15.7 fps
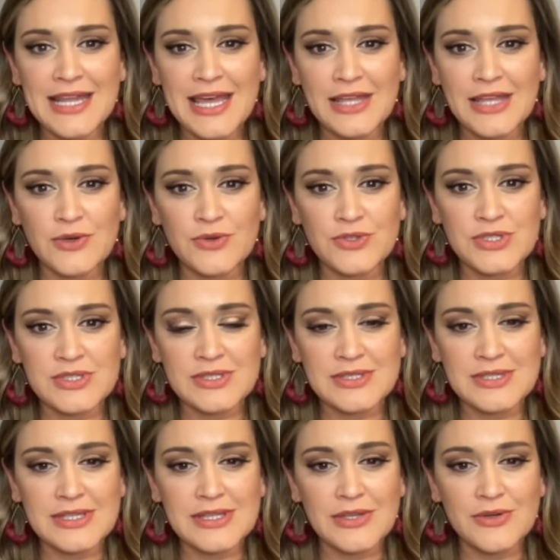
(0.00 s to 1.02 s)
and
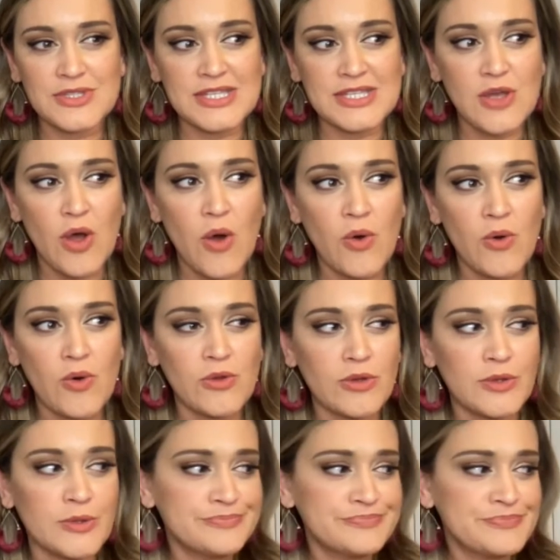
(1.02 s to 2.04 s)
there's this
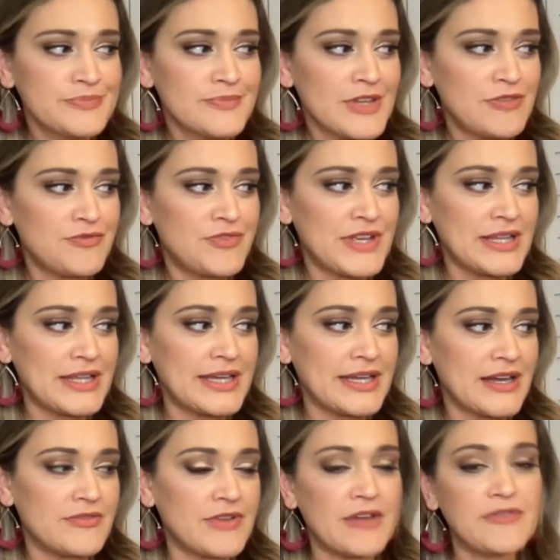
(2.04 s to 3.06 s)
whole
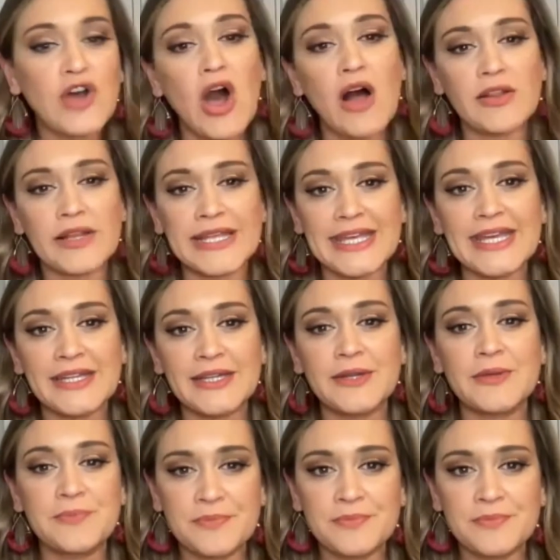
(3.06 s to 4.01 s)
feeling of calling in.